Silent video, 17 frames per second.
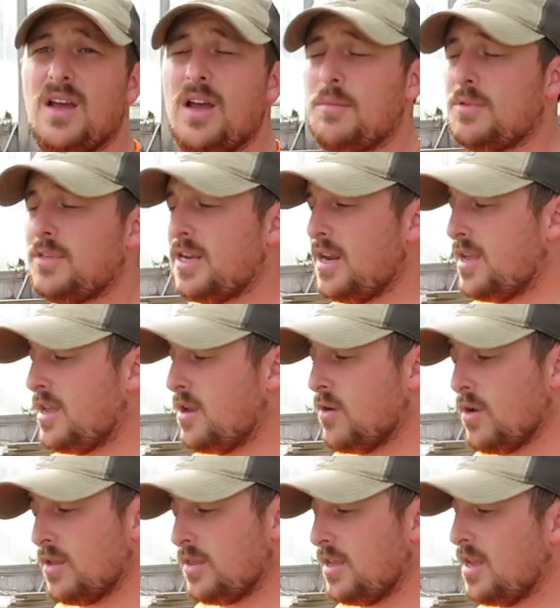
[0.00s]
I'm standing
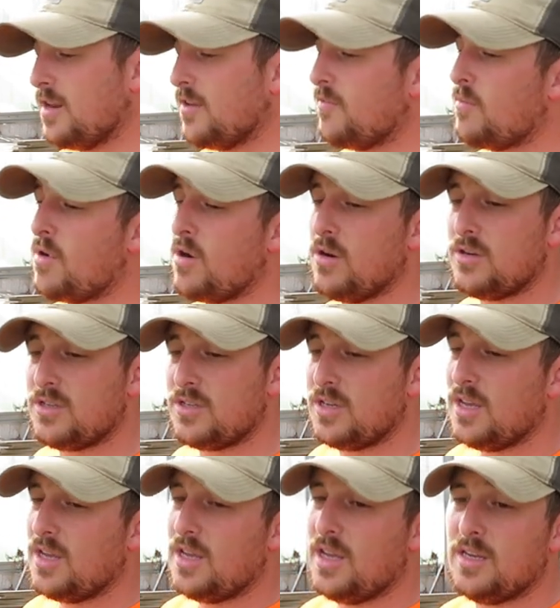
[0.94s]
here at the end of
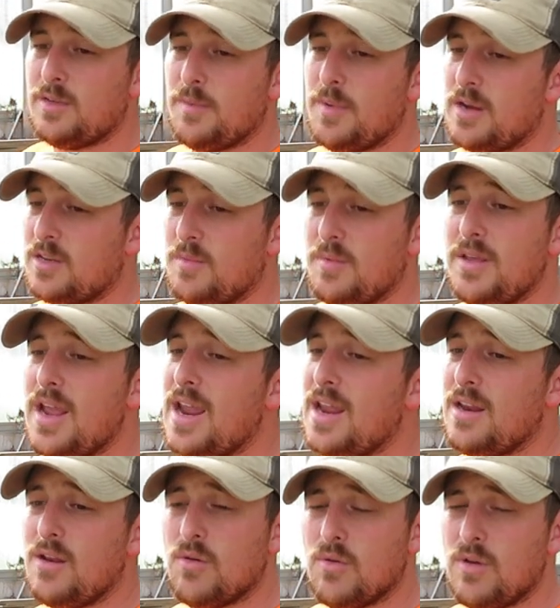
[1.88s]
March. It's about to be
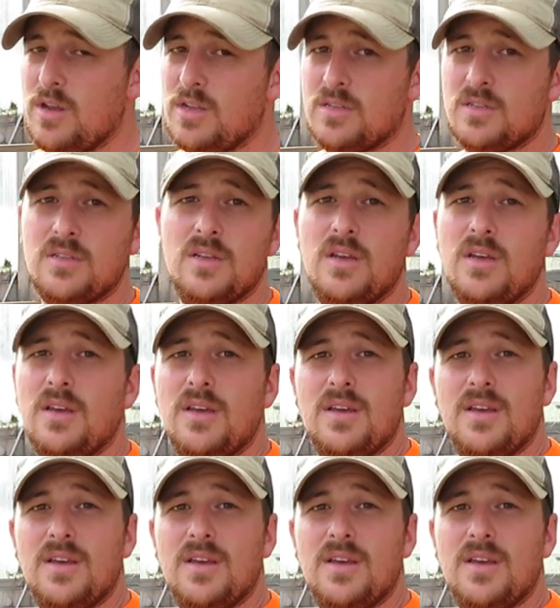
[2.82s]
80 degrees